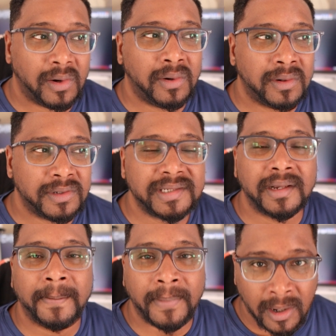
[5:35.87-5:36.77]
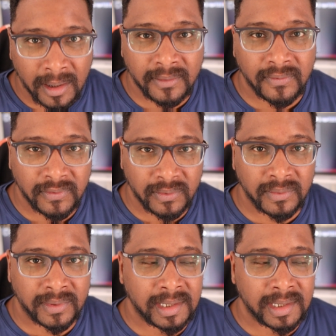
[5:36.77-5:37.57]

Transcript: or subpar food.